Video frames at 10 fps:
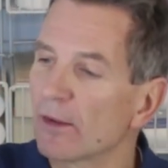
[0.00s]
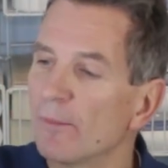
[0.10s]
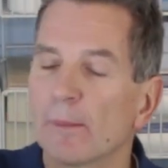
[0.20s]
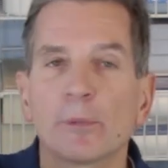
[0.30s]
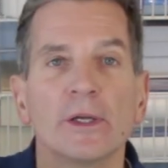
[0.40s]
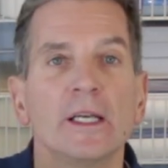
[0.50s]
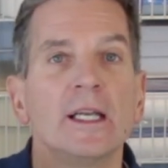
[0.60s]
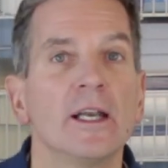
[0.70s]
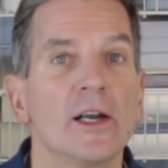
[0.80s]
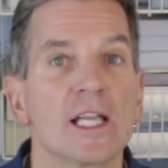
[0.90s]
The membrane
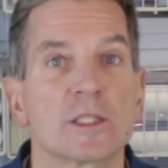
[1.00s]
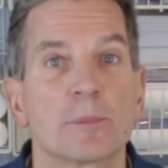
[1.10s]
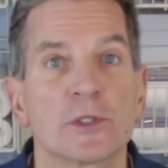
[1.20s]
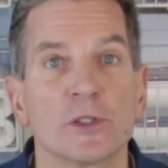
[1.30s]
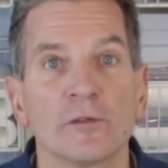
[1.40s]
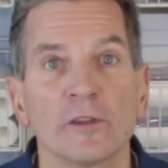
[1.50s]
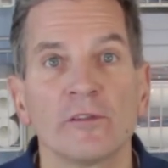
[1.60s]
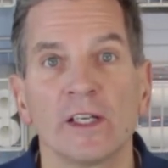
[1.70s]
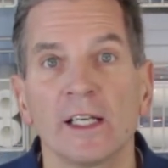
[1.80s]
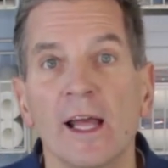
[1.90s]
in here has a
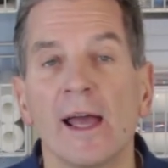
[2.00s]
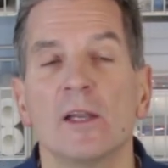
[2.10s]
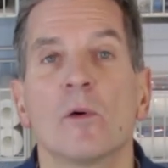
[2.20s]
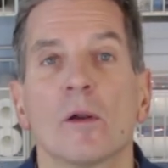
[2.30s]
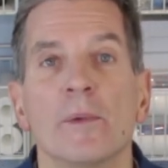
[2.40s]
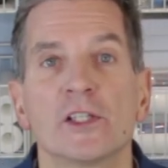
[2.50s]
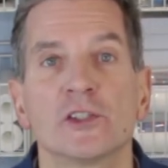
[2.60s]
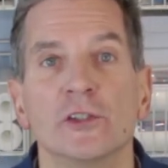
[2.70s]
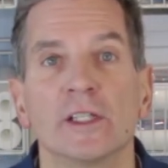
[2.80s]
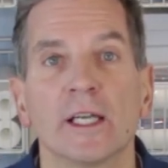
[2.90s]
preservative in it, and you want to make
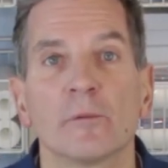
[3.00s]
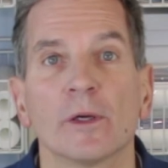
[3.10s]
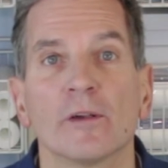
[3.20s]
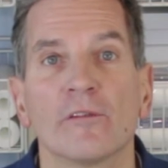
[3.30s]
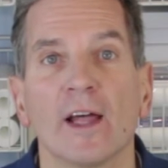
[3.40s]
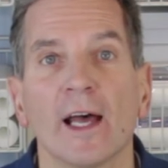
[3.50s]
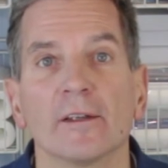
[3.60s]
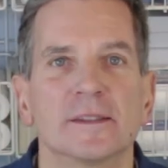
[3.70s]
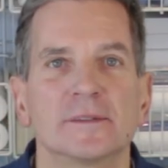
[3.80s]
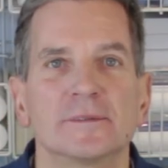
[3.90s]
sure you get rid of that.